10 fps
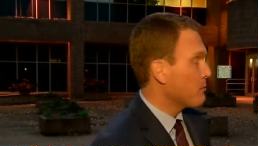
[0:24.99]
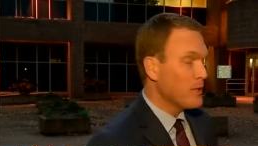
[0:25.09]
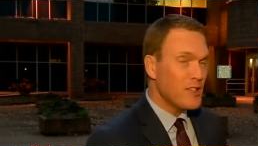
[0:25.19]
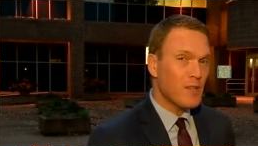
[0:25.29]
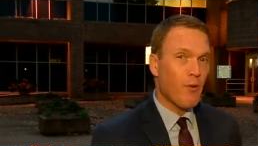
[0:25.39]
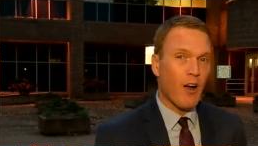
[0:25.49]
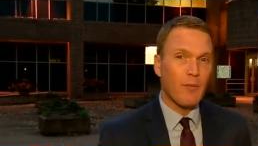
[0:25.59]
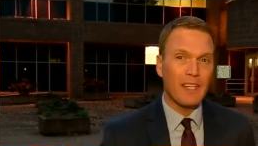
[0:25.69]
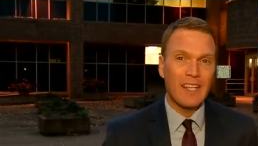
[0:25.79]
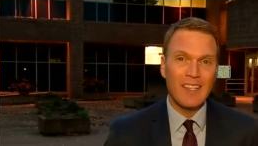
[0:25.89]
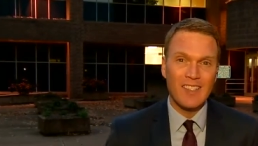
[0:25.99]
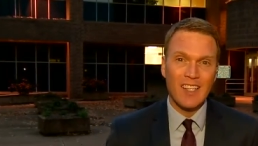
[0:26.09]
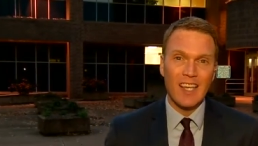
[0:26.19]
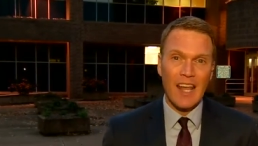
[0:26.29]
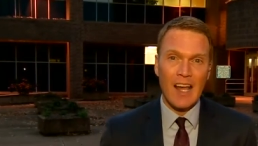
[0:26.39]
and the police department needs
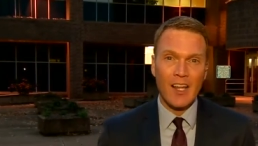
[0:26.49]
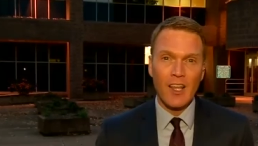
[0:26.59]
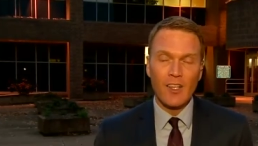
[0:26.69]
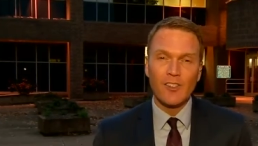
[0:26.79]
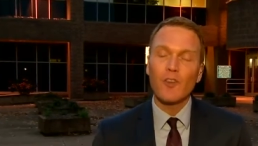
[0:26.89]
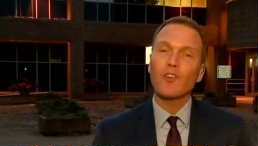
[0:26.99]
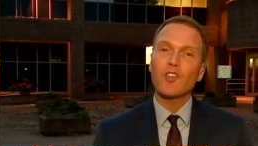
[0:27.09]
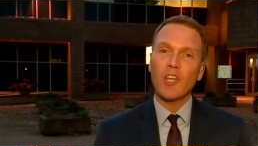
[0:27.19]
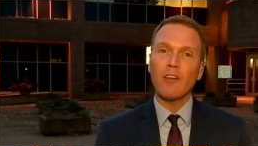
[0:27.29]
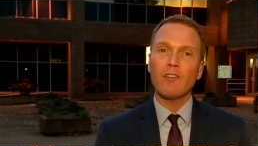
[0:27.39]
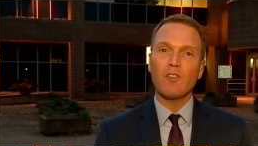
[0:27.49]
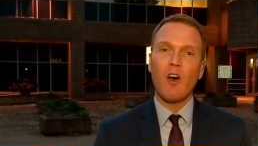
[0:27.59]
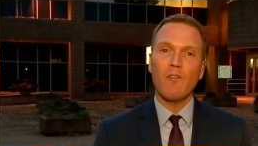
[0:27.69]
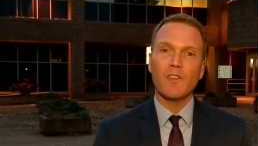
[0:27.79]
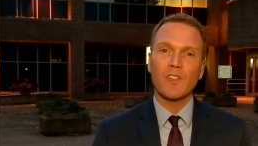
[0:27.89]
to get out so the sheriff's
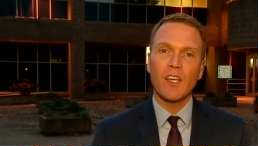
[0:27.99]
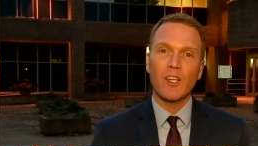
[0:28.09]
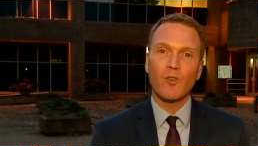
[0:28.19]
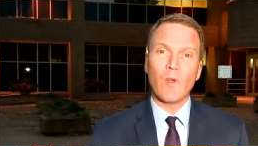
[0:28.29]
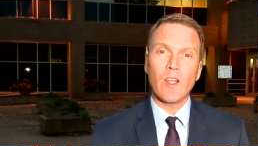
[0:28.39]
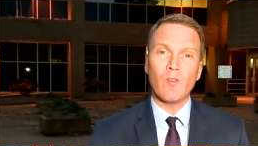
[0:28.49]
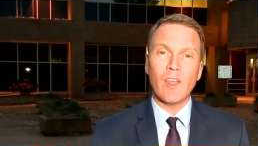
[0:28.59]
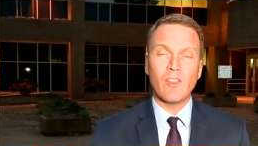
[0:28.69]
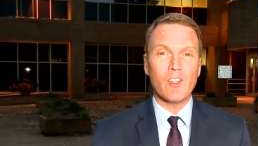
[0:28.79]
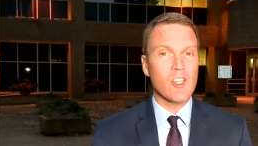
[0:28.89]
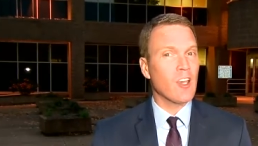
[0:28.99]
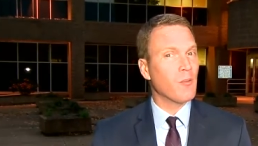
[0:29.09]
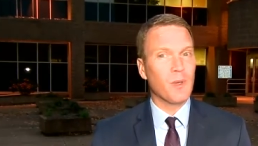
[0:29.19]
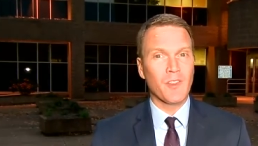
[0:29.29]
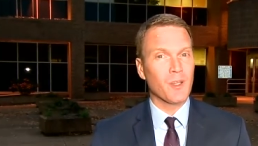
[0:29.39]
office can renovate the
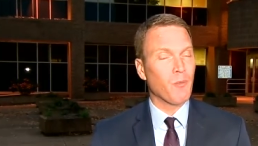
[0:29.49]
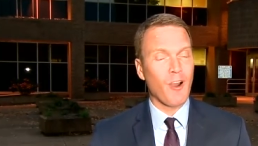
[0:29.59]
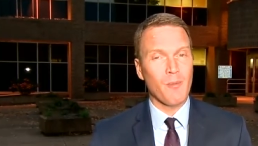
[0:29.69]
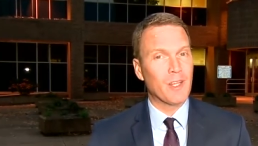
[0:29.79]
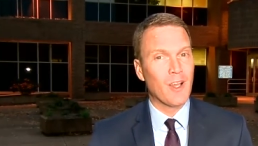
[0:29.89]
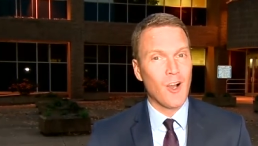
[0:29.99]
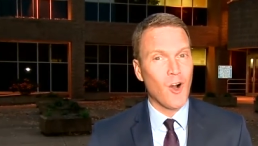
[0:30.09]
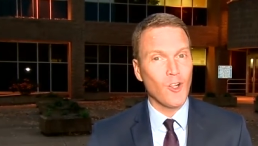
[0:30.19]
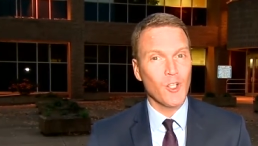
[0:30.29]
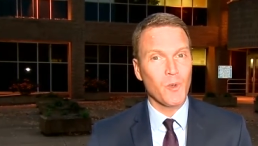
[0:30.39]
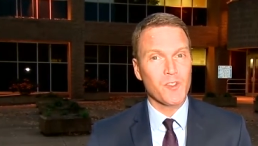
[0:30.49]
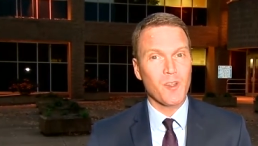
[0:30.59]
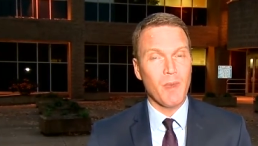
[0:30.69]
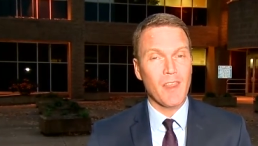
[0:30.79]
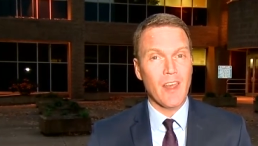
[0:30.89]
jail, but the department only wants
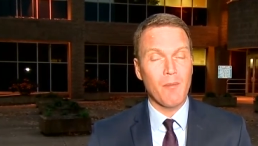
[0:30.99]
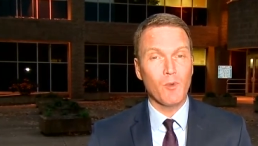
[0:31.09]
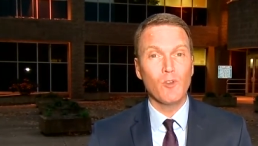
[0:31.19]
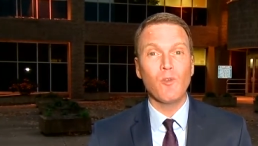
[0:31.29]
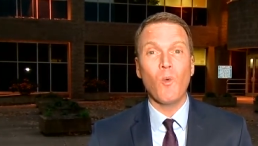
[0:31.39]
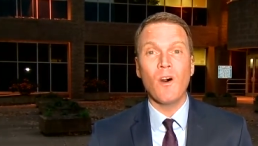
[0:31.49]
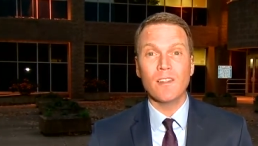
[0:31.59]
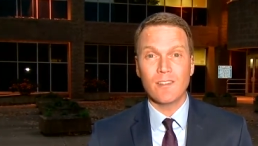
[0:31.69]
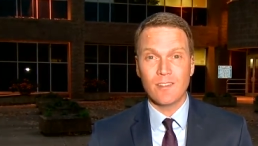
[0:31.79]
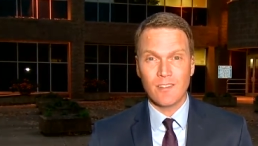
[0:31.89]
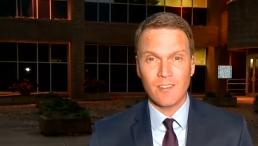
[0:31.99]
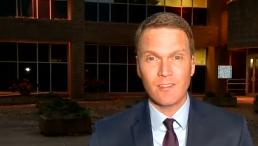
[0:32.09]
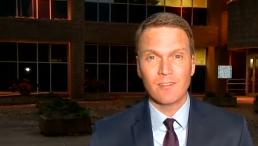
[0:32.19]
to make that move once.